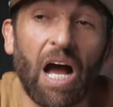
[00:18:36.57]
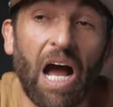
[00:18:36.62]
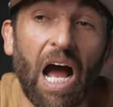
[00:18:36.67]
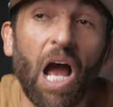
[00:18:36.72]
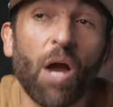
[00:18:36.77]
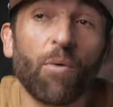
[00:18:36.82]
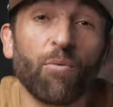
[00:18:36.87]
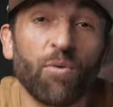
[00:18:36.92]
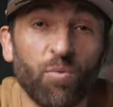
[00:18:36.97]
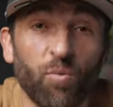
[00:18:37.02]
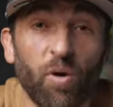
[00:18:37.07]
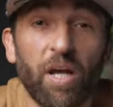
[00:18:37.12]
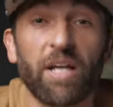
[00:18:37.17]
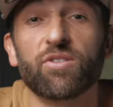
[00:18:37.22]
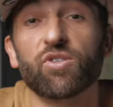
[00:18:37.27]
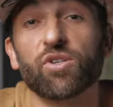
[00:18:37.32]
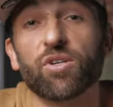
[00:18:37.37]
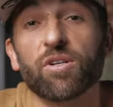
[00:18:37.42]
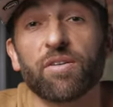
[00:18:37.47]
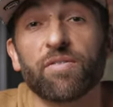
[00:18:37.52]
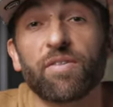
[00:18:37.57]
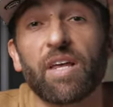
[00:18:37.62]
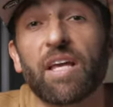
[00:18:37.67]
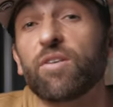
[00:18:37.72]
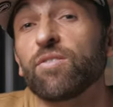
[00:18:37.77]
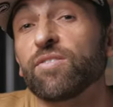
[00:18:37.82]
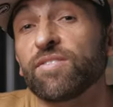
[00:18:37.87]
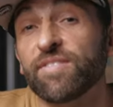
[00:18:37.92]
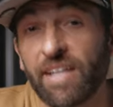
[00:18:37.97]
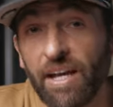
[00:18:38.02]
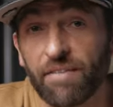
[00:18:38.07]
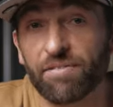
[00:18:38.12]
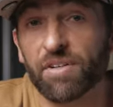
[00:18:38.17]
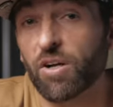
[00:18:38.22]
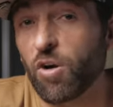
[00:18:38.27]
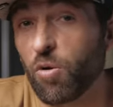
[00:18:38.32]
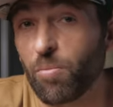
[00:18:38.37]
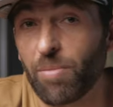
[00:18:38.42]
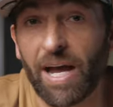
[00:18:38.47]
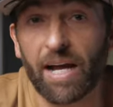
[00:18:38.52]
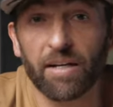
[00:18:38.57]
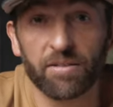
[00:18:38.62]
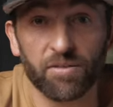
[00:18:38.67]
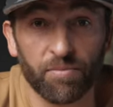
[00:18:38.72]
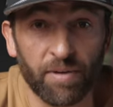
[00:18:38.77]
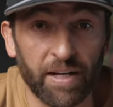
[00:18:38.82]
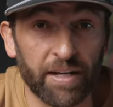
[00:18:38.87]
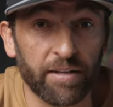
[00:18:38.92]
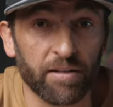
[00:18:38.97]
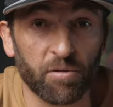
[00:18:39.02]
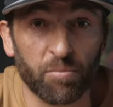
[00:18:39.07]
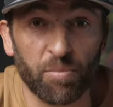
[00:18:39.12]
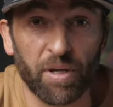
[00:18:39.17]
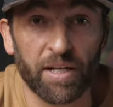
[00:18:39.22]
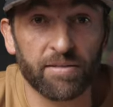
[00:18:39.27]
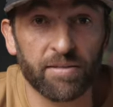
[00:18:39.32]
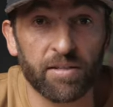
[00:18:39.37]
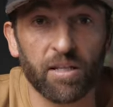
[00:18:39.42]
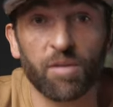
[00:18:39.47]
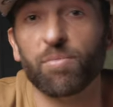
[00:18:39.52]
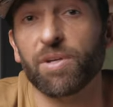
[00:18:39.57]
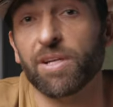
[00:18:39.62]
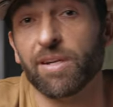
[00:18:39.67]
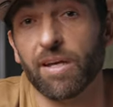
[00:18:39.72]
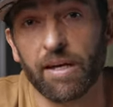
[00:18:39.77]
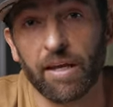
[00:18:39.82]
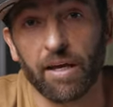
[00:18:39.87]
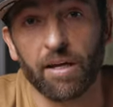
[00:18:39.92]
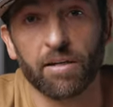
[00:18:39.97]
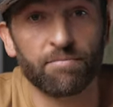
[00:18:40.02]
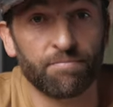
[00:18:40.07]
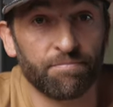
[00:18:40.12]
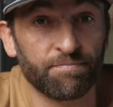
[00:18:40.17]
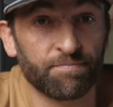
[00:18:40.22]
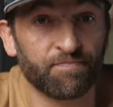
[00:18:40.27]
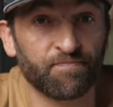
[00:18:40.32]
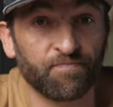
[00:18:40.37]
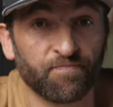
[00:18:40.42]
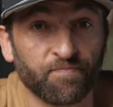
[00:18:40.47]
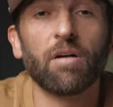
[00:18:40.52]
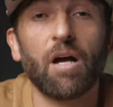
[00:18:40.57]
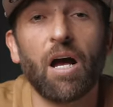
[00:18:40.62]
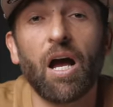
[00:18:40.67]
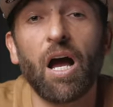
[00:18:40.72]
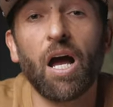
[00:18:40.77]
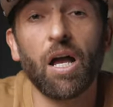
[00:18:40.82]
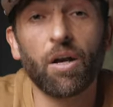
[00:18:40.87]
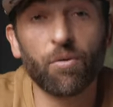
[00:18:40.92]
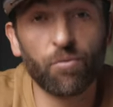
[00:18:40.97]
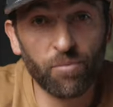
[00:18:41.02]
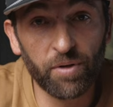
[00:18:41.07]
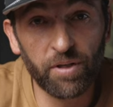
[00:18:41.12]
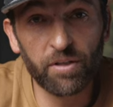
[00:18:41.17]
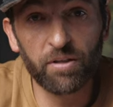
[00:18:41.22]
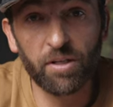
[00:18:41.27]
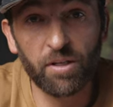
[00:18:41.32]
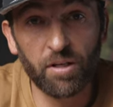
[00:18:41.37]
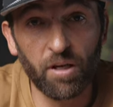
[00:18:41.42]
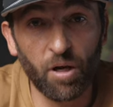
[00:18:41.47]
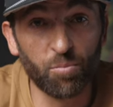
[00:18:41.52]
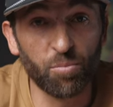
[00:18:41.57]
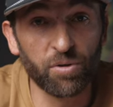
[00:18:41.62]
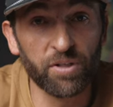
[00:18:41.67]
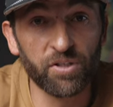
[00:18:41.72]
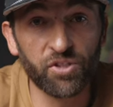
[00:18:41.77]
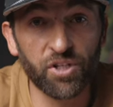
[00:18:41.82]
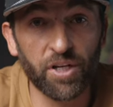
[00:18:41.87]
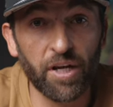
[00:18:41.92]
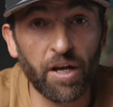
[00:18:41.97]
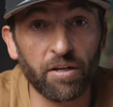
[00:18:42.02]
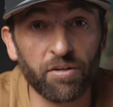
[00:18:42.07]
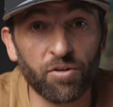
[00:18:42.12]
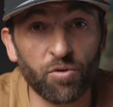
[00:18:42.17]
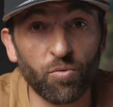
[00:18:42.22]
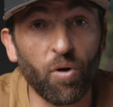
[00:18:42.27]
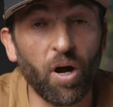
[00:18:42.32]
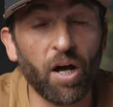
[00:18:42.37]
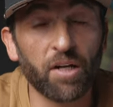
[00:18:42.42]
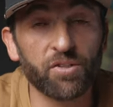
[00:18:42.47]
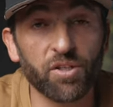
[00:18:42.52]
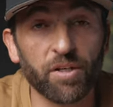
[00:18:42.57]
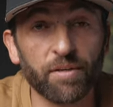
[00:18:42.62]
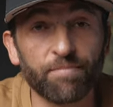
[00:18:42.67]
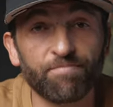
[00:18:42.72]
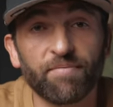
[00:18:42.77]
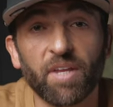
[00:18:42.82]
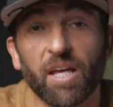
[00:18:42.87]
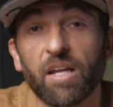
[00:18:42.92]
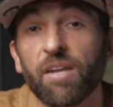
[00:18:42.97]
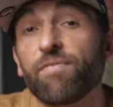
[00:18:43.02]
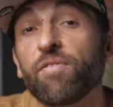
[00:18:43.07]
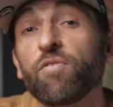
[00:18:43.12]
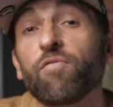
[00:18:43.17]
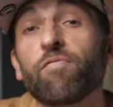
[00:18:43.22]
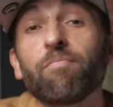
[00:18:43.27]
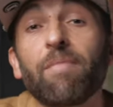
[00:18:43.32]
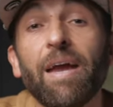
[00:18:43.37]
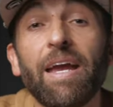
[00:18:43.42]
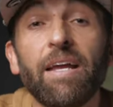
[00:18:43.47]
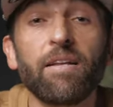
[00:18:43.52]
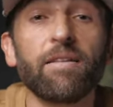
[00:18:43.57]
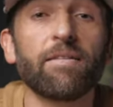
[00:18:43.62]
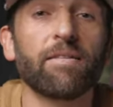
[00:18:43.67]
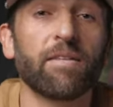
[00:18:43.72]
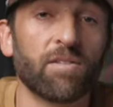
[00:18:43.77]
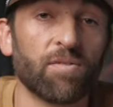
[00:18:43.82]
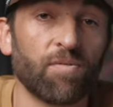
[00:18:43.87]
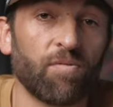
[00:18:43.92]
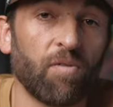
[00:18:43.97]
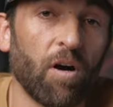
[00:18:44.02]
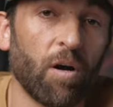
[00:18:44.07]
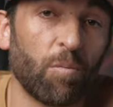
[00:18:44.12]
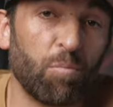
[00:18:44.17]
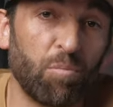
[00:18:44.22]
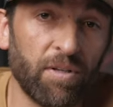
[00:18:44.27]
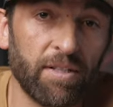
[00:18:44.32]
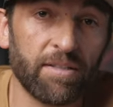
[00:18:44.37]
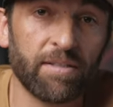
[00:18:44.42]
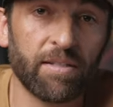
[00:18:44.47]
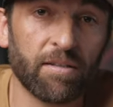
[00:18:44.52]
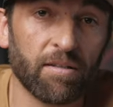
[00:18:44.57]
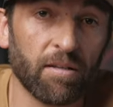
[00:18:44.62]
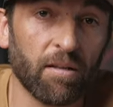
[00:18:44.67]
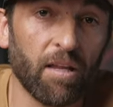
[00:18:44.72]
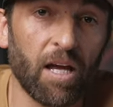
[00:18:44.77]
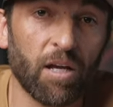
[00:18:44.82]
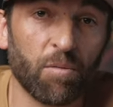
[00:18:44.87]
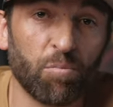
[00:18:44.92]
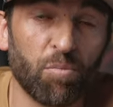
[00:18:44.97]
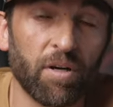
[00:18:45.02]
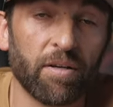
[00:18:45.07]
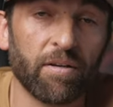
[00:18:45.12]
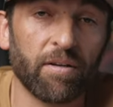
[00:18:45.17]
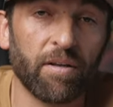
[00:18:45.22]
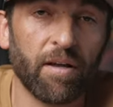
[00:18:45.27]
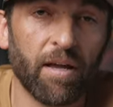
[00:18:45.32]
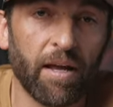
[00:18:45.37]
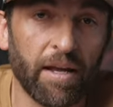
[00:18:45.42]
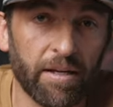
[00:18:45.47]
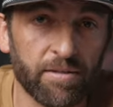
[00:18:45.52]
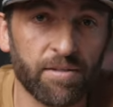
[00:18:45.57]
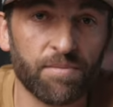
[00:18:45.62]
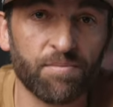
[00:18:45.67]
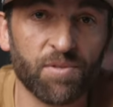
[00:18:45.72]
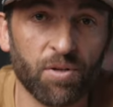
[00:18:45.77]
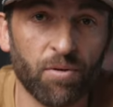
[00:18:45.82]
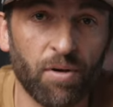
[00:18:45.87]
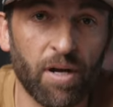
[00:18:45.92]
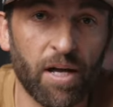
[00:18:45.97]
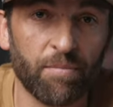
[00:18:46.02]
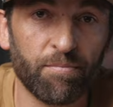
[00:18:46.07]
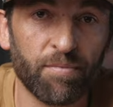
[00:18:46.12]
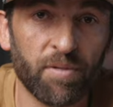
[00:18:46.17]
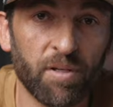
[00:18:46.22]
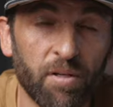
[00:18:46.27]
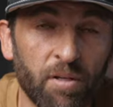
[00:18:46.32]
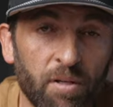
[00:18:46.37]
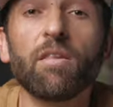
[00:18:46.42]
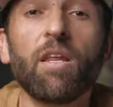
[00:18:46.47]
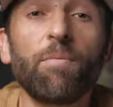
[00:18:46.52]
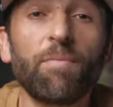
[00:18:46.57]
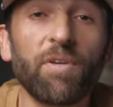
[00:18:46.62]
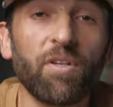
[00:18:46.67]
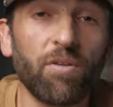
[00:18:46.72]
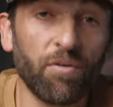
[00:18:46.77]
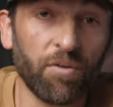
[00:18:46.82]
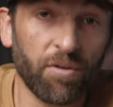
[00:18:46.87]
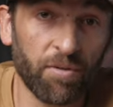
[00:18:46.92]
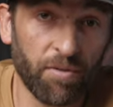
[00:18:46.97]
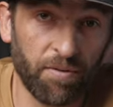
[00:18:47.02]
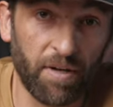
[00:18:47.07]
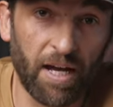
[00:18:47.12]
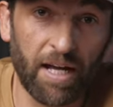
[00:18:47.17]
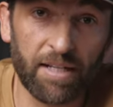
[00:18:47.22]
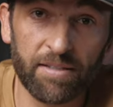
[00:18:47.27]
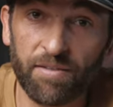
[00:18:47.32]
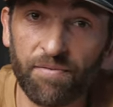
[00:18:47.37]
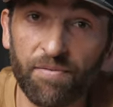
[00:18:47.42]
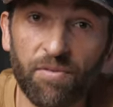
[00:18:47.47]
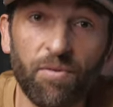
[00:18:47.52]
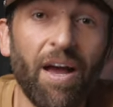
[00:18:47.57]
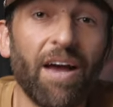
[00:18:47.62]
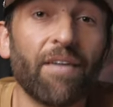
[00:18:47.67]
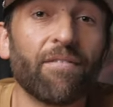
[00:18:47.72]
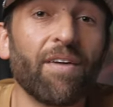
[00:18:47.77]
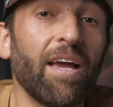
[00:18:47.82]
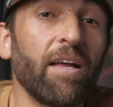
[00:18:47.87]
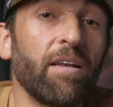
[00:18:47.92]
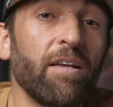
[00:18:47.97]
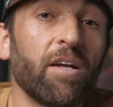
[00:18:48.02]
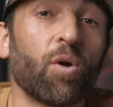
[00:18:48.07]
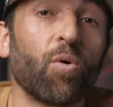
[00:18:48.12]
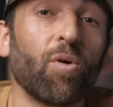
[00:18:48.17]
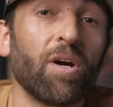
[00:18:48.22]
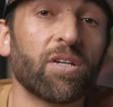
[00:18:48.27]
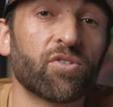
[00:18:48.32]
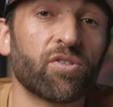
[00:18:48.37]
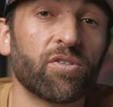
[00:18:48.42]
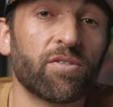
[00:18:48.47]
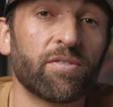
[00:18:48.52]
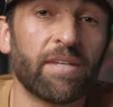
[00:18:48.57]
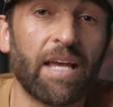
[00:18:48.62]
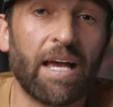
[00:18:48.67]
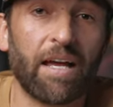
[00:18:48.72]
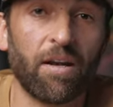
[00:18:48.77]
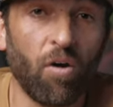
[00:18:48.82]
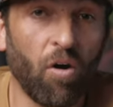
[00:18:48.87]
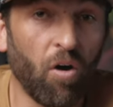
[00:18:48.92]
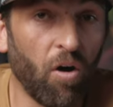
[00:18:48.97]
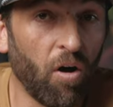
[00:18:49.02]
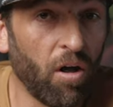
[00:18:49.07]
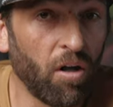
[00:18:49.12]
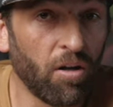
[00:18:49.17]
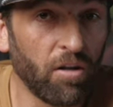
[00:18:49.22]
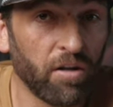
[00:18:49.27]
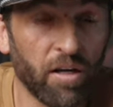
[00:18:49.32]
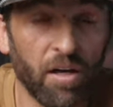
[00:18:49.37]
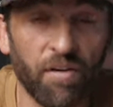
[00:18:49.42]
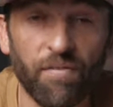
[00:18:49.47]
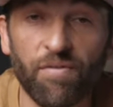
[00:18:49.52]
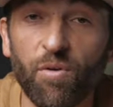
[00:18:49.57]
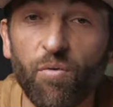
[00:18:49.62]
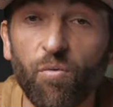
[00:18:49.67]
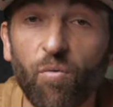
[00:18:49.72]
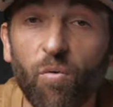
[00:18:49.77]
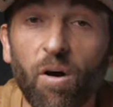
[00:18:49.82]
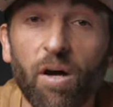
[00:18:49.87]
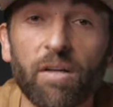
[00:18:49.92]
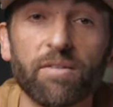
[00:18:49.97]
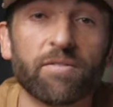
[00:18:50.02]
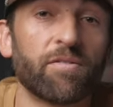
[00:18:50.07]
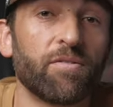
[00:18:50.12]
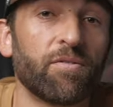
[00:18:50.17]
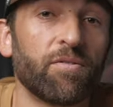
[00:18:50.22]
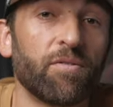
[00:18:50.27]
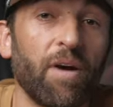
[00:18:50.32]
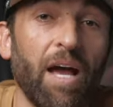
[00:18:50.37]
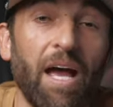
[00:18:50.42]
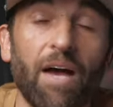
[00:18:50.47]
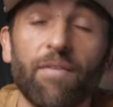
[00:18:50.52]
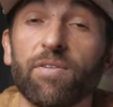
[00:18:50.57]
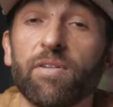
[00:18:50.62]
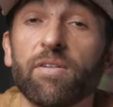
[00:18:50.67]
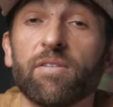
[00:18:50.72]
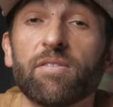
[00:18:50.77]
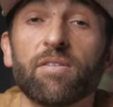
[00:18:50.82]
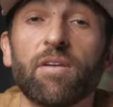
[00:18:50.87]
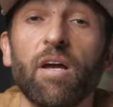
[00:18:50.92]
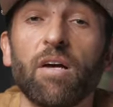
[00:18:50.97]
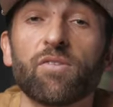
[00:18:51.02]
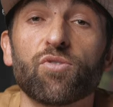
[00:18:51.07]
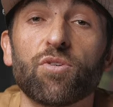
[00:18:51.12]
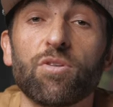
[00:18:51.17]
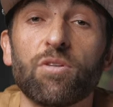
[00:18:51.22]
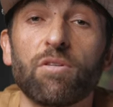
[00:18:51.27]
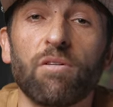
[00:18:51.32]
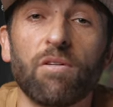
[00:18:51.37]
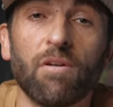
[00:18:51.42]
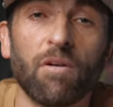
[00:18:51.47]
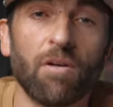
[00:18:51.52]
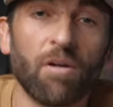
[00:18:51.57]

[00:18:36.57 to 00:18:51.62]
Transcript: I would wager that you'll never go back to regular bed sleeping again. I really appreciate you watching. And if you've made it this far, please hit the like button and subscribe. Let me know your thoughts. If you have any questions at all, if you want to have a discussion,